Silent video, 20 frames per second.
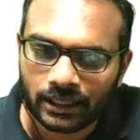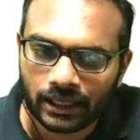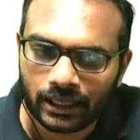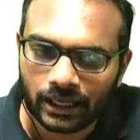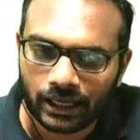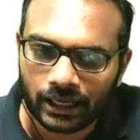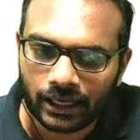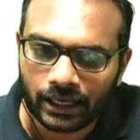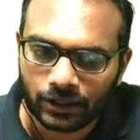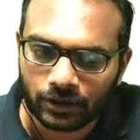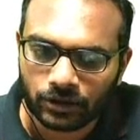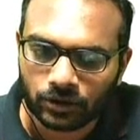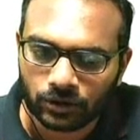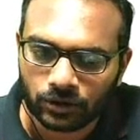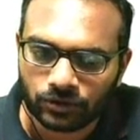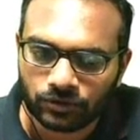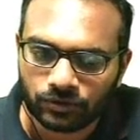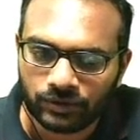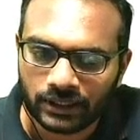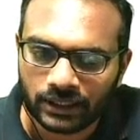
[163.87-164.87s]
a dot
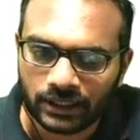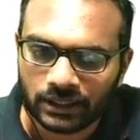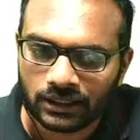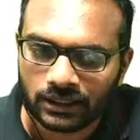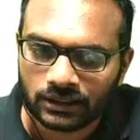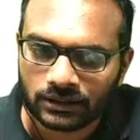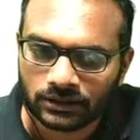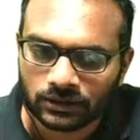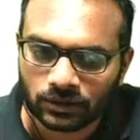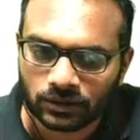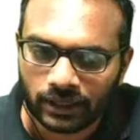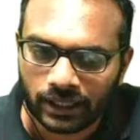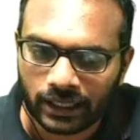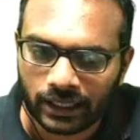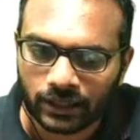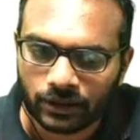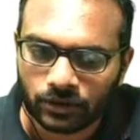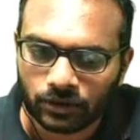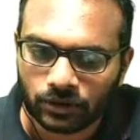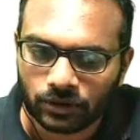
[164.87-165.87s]
v. So, a
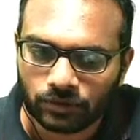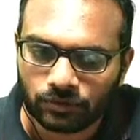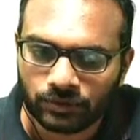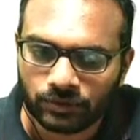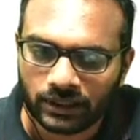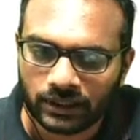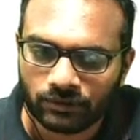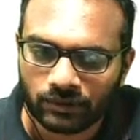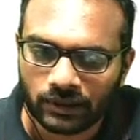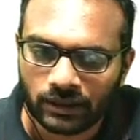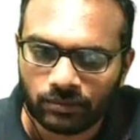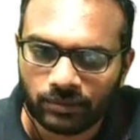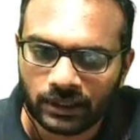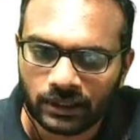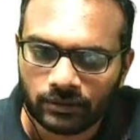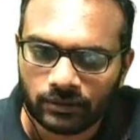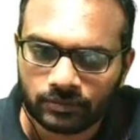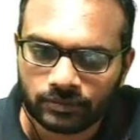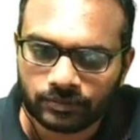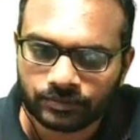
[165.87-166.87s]
dot v will be